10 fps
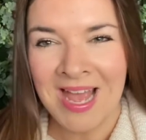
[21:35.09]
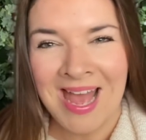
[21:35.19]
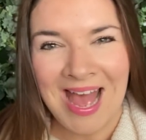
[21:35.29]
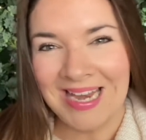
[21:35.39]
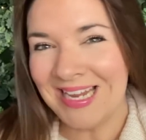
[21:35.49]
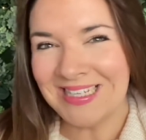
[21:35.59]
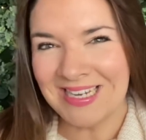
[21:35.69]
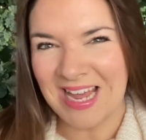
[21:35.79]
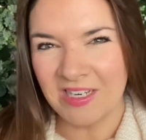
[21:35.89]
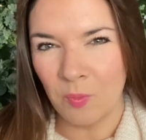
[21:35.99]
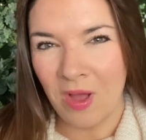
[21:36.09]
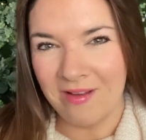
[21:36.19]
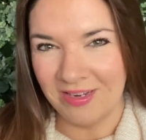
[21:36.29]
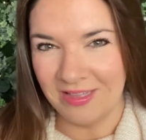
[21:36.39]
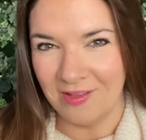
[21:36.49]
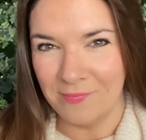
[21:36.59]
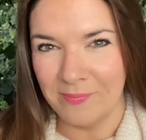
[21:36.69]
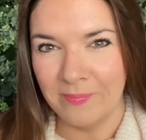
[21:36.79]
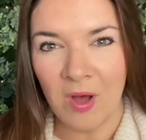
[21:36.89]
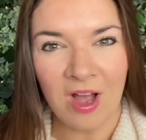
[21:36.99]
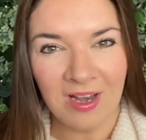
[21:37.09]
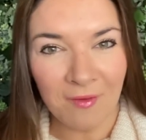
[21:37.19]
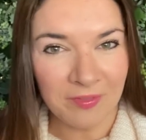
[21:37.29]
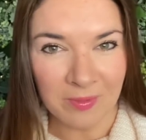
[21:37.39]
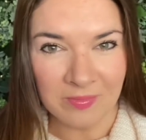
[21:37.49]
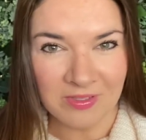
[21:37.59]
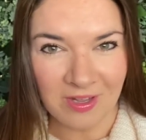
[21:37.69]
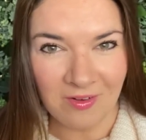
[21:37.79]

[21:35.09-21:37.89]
and he didn't end up wearing them but I love them so